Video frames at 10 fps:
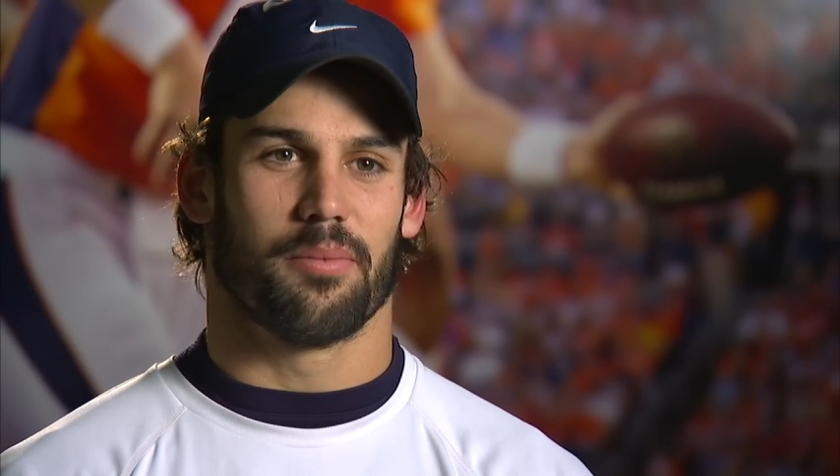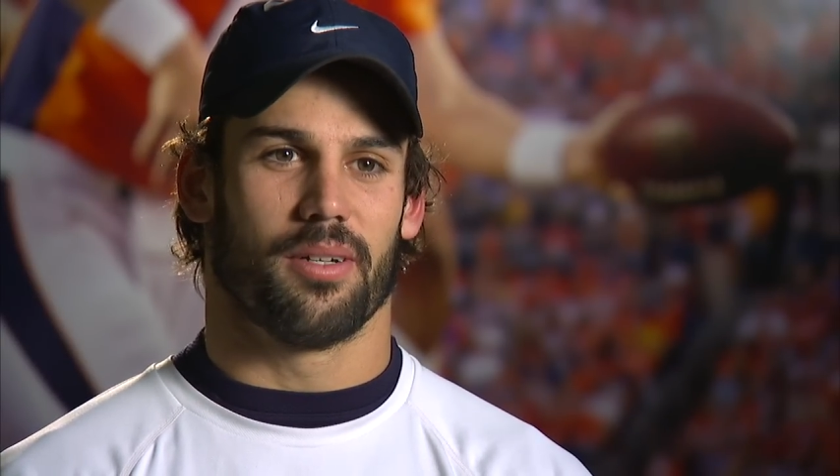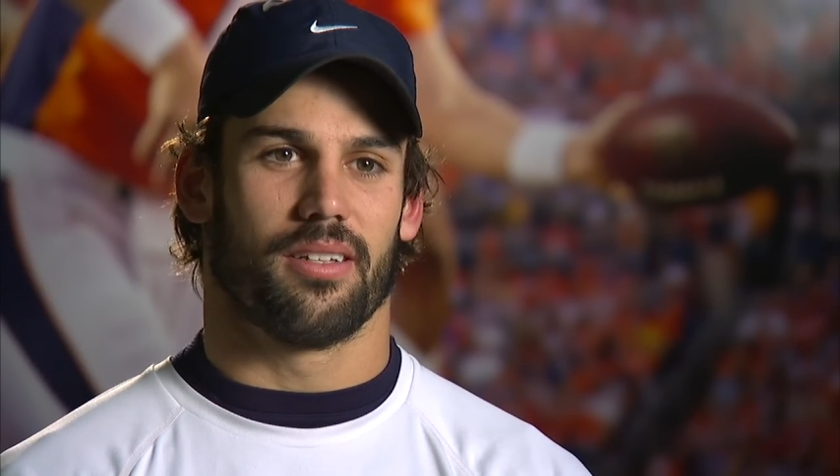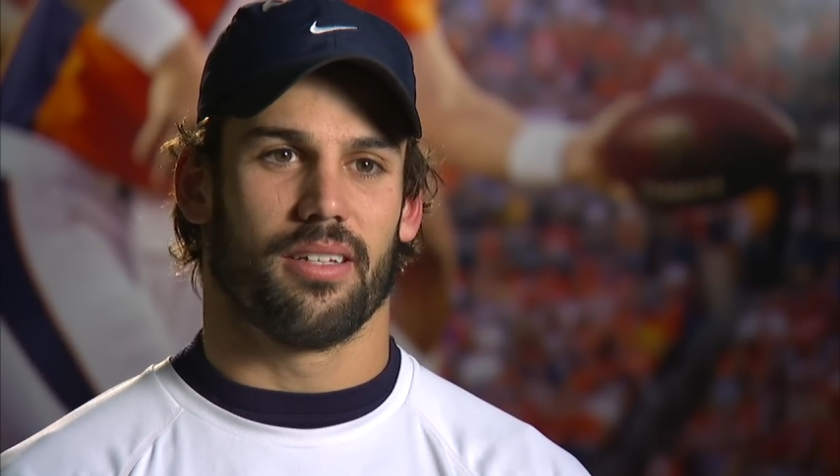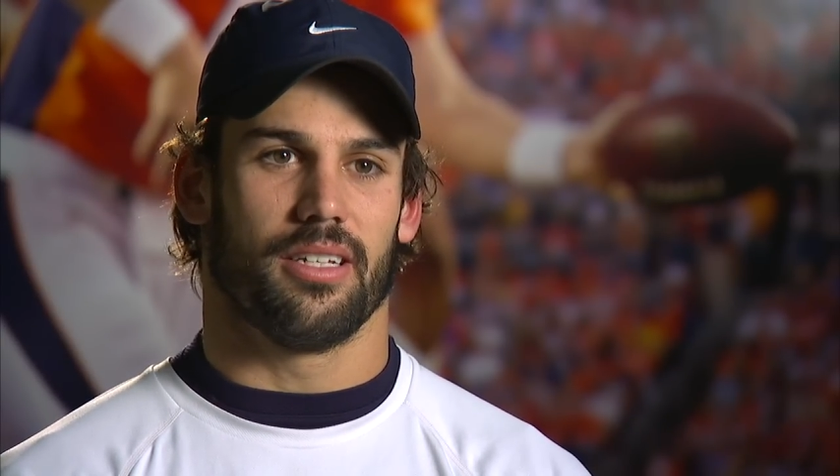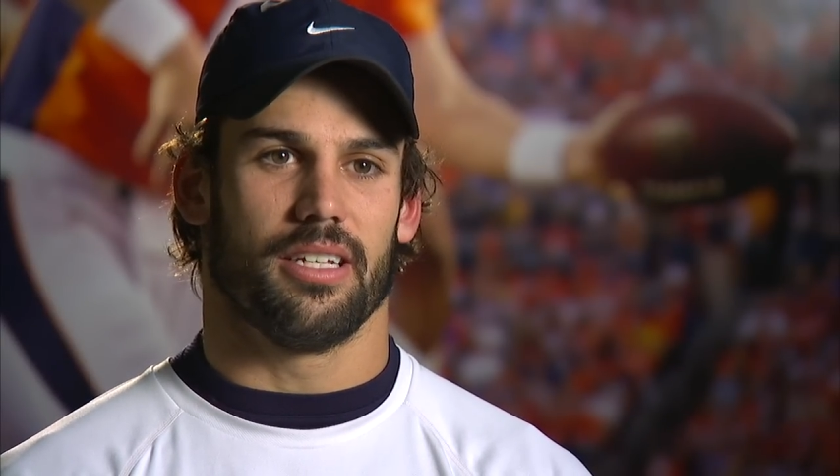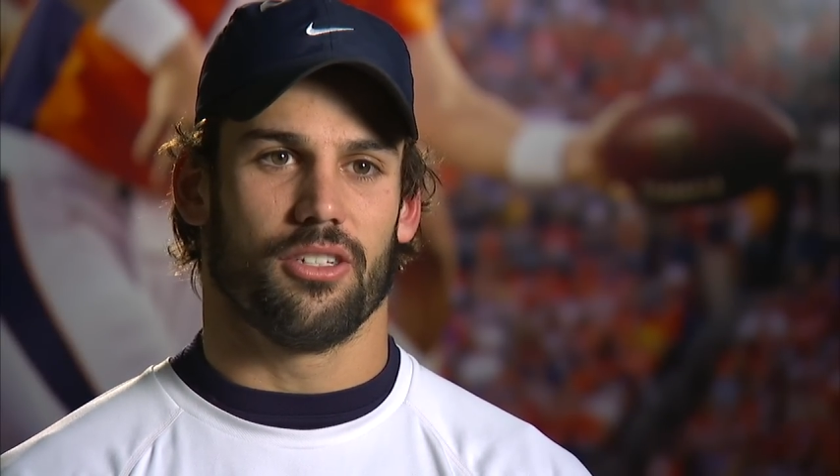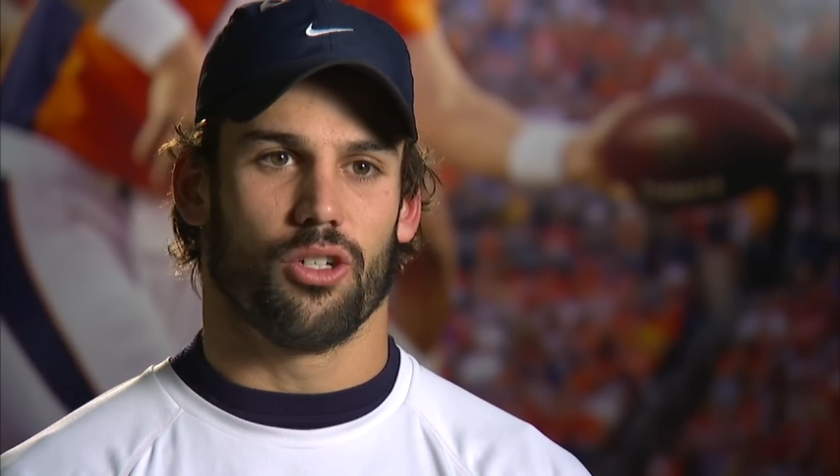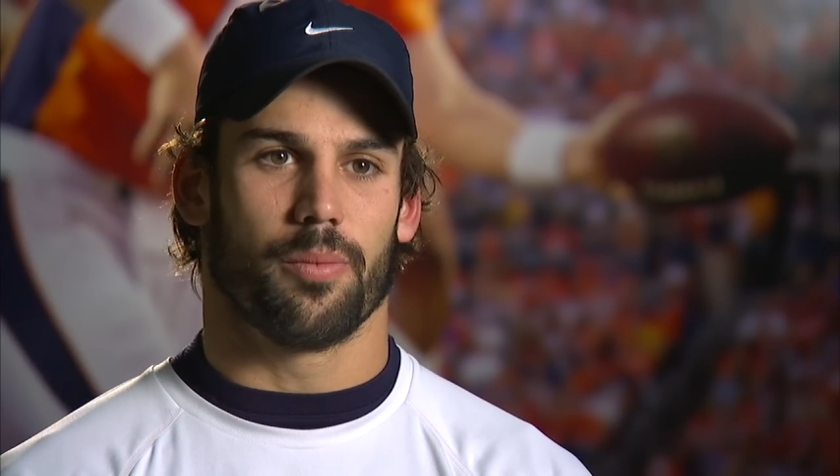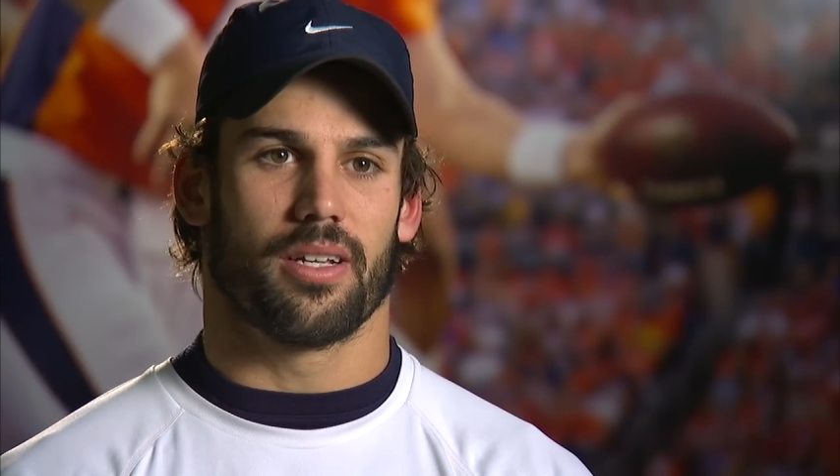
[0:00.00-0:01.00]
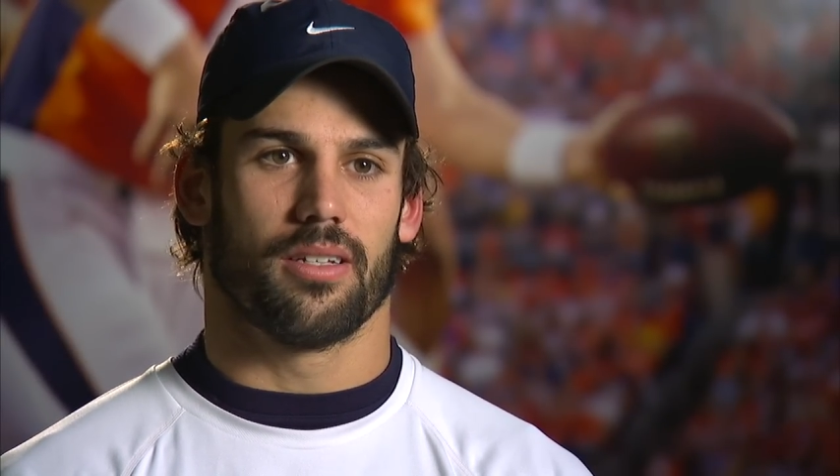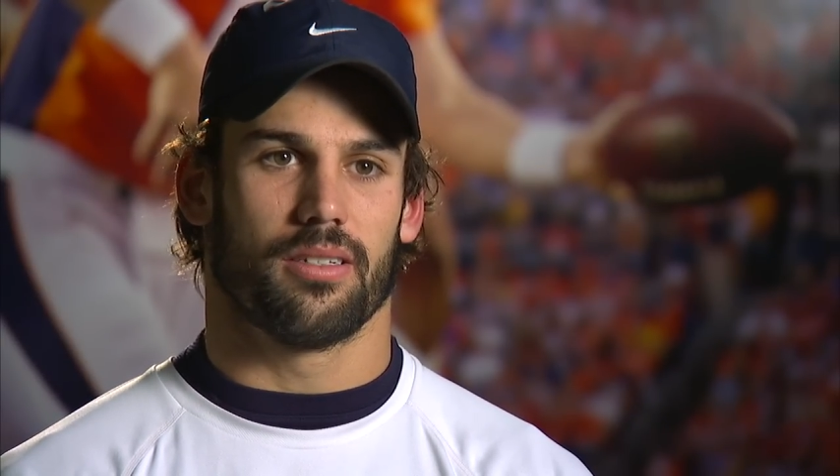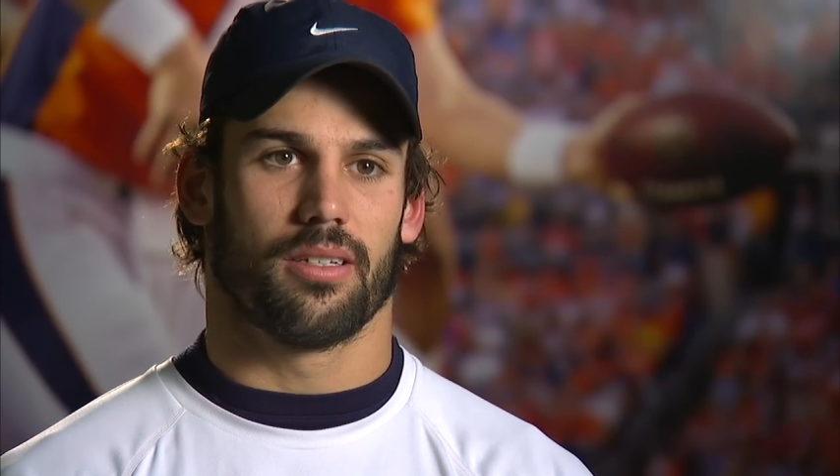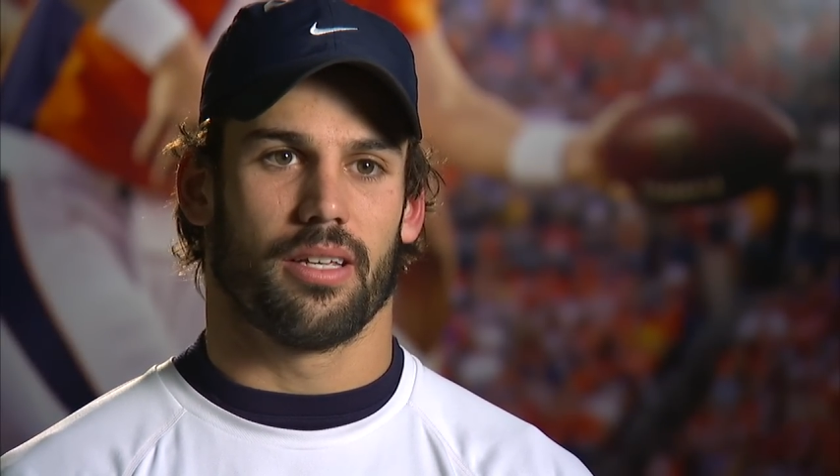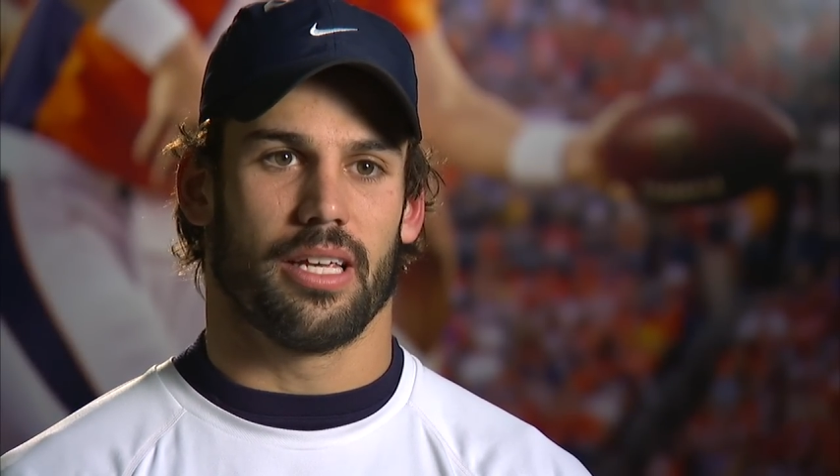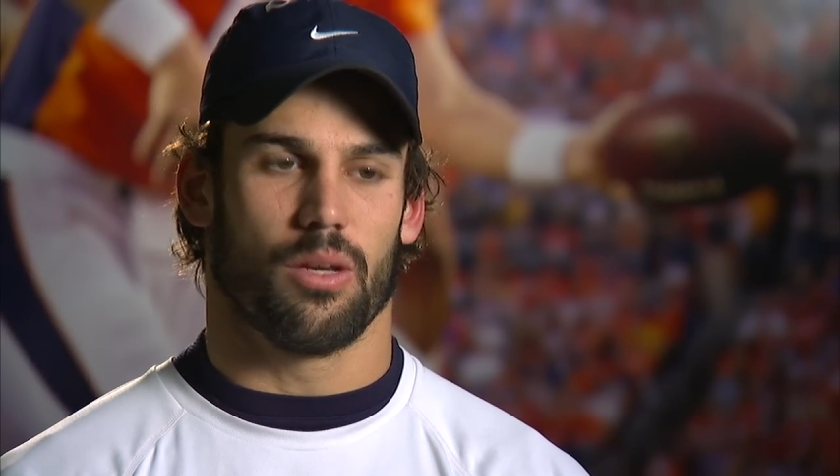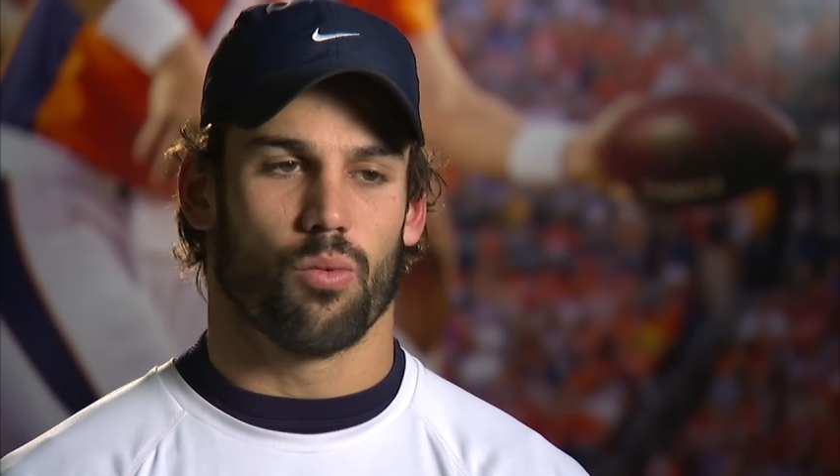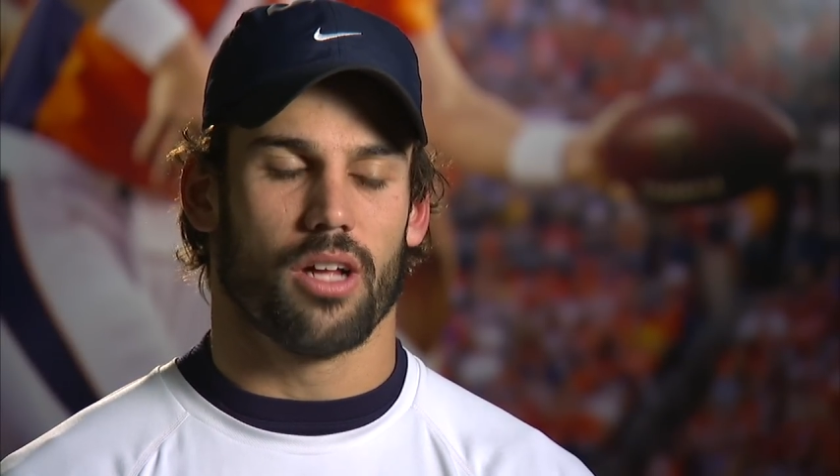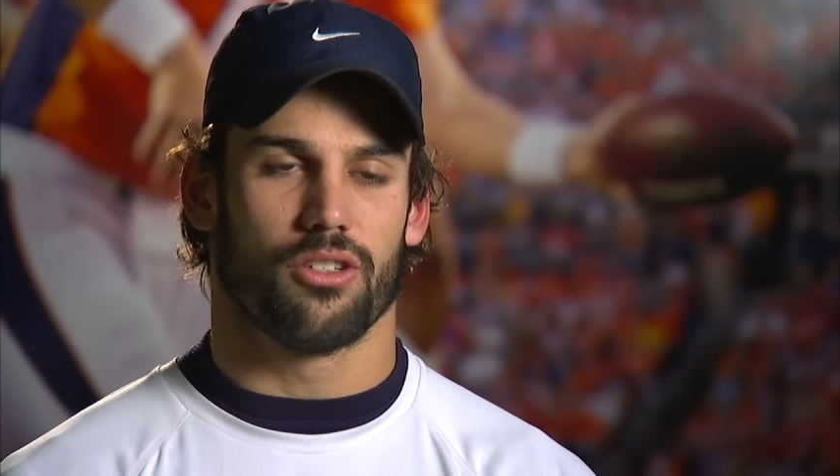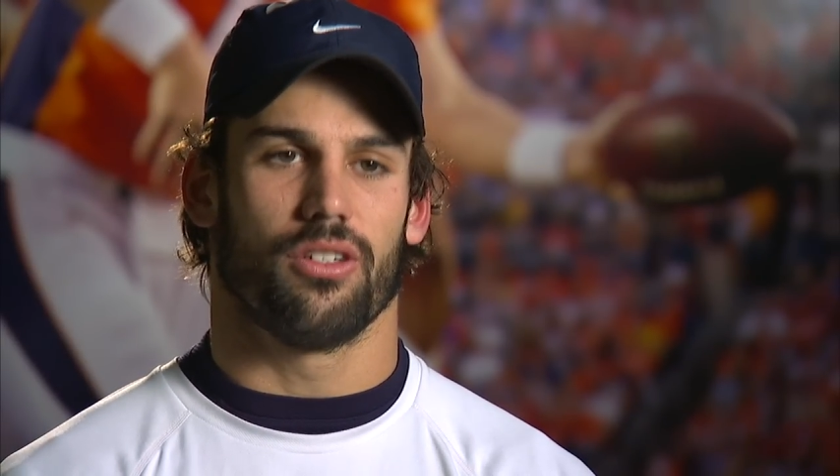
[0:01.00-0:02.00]
but he's doing it because he
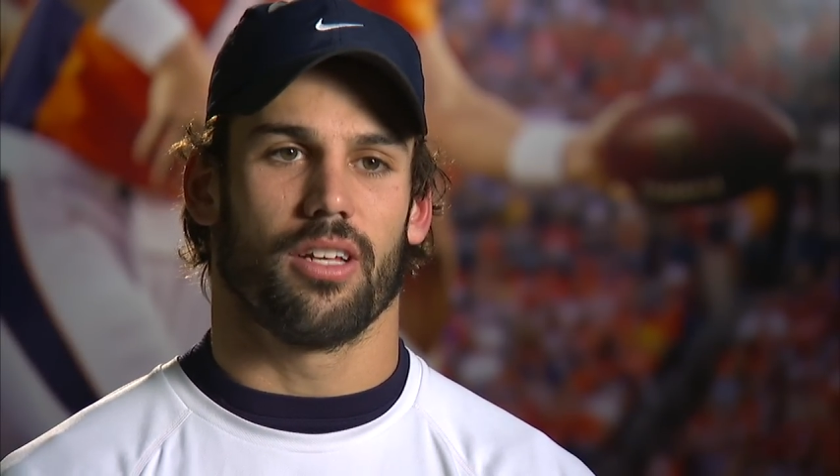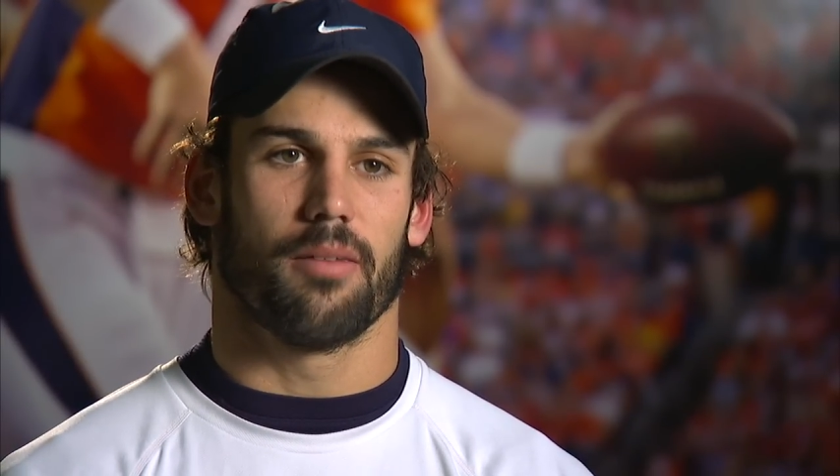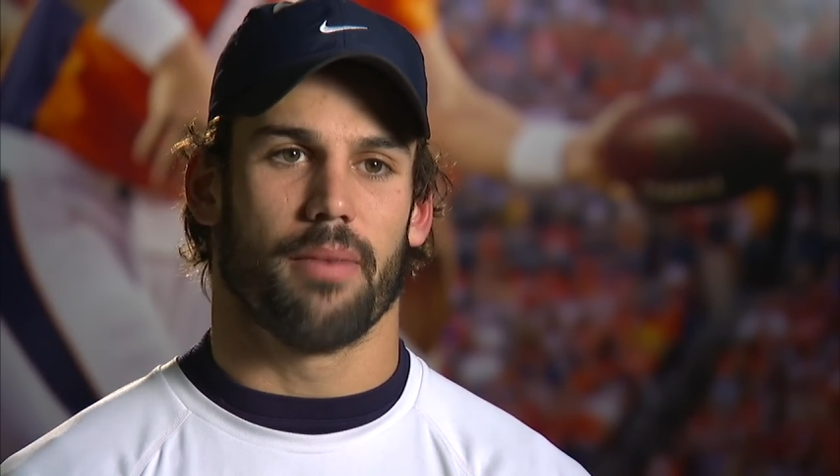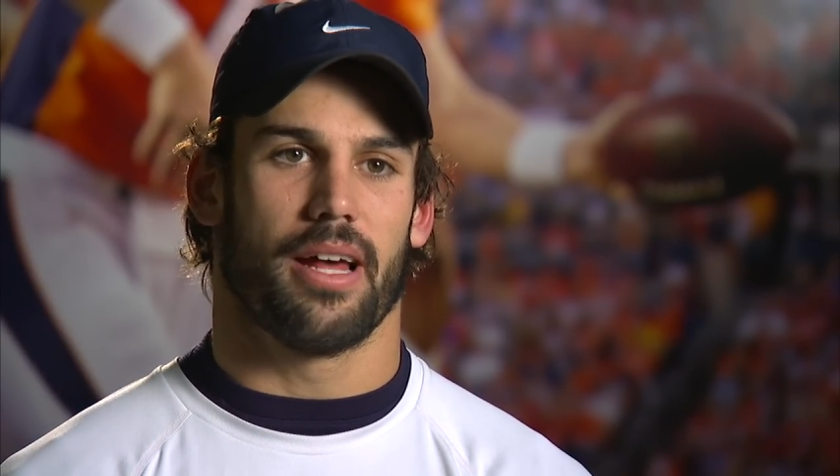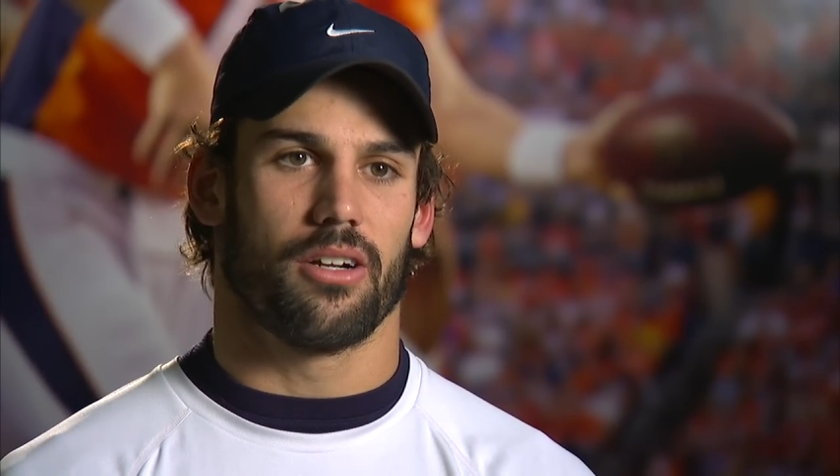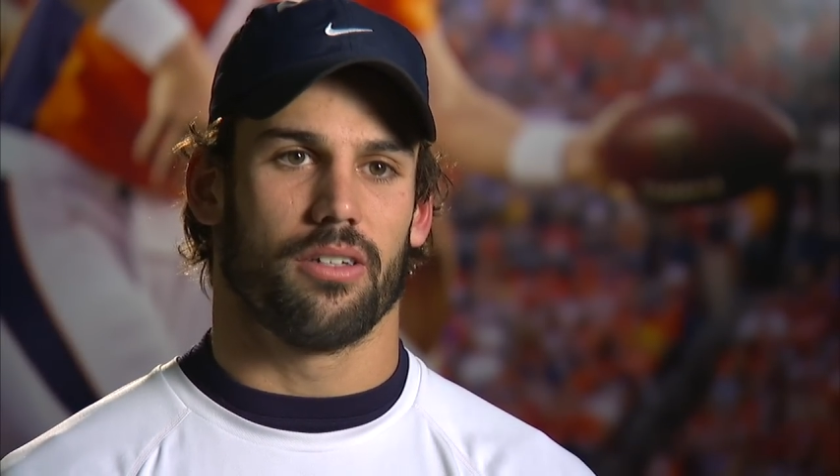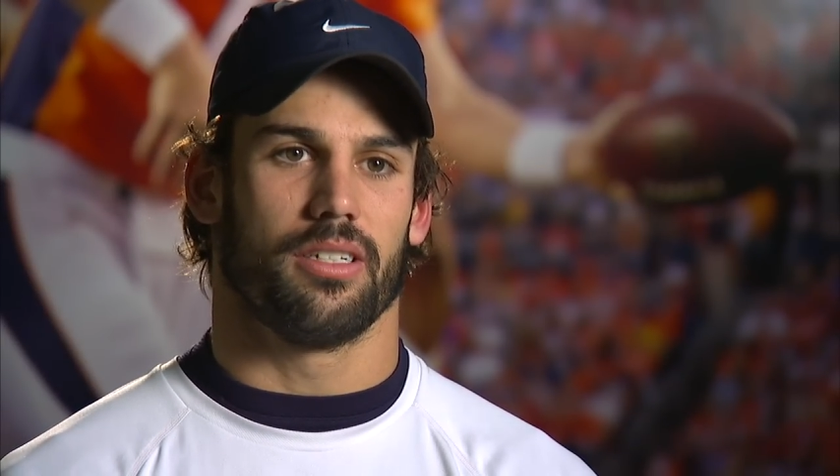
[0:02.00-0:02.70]
wants you to get better,